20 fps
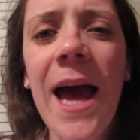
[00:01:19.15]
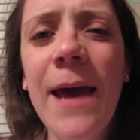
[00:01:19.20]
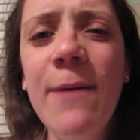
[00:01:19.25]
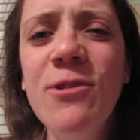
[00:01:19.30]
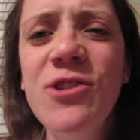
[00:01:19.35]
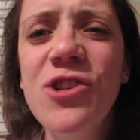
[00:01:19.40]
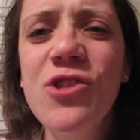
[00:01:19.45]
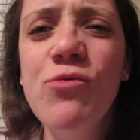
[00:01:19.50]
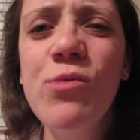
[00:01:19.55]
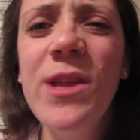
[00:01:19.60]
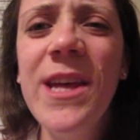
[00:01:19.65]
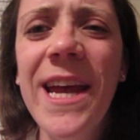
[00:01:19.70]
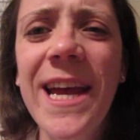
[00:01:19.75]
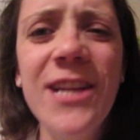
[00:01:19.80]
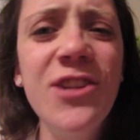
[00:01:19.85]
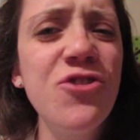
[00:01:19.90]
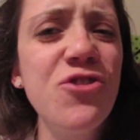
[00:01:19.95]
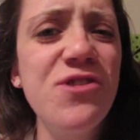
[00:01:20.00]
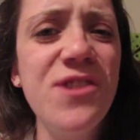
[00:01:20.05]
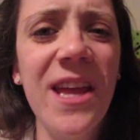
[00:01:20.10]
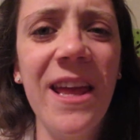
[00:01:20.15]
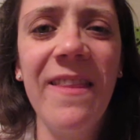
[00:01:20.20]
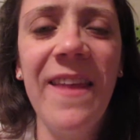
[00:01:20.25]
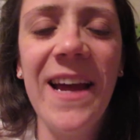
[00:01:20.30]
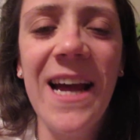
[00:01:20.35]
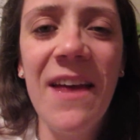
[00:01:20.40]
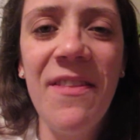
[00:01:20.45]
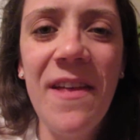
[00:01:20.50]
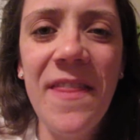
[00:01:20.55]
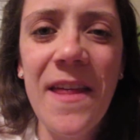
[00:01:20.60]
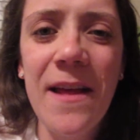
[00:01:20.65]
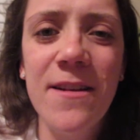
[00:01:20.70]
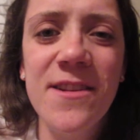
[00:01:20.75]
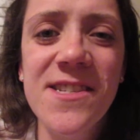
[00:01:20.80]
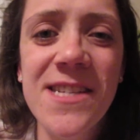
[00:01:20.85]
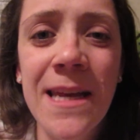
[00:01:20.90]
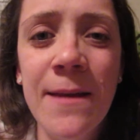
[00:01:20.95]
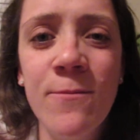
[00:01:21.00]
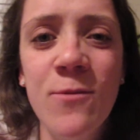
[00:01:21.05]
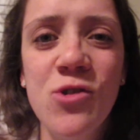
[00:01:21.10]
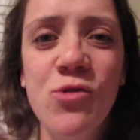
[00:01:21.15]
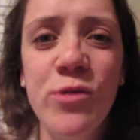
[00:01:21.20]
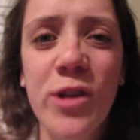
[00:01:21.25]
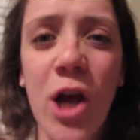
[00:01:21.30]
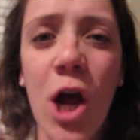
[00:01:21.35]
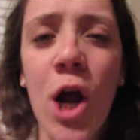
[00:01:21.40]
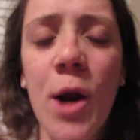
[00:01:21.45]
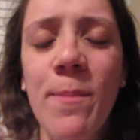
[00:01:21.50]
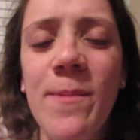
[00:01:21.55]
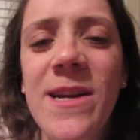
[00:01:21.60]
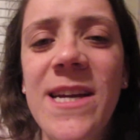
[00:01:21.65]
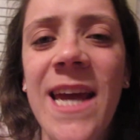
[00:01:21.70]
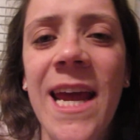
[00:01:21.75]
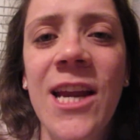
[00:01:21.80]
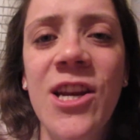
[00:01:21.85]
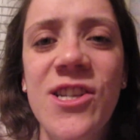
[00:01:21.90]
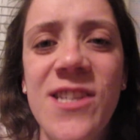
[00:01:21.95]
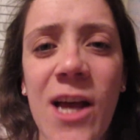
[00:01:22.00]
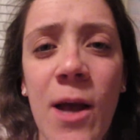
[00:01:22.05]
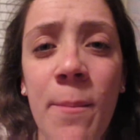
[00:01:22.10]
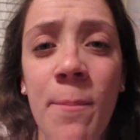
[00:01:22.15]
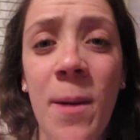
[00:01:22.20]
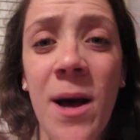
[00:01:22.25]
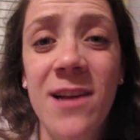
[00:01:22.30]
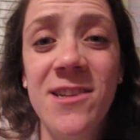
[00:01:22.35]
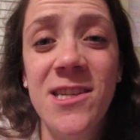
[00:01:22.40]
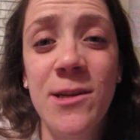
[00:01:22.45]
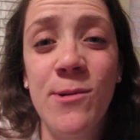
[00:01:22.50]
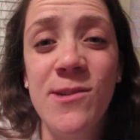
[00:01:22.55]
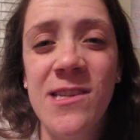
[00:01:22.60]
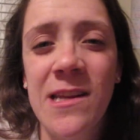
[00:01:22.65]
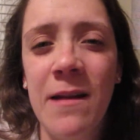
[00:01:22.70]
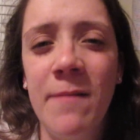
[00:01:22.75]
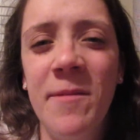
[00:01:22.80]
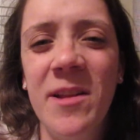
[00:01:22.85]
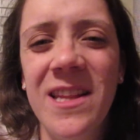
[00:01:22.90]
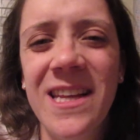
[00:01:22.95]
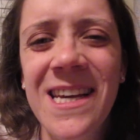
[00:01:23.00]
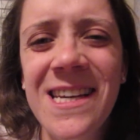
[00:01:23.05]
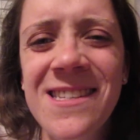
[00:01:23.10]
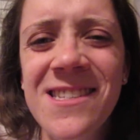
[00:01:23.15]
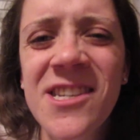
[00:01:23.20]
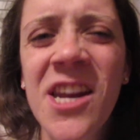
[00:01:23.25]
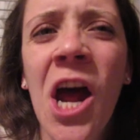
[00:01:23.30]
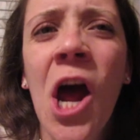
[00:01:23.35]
was just really interesting. Like, I thought that scene was really heartbreaking, just how Monty wasn't on the list,